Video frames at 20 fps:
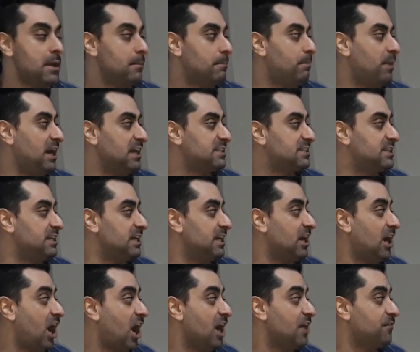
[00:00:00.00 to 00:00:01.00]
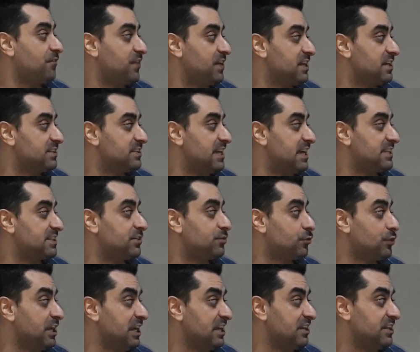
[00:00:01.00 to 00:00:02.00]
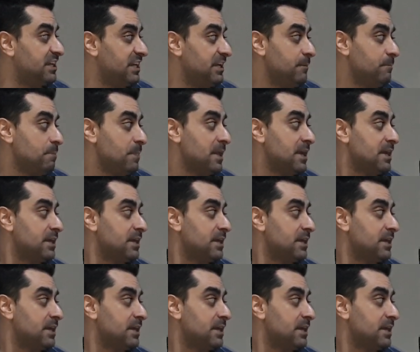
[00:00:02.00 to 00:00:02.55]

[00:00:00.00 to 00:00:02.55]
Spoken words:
but I feel that really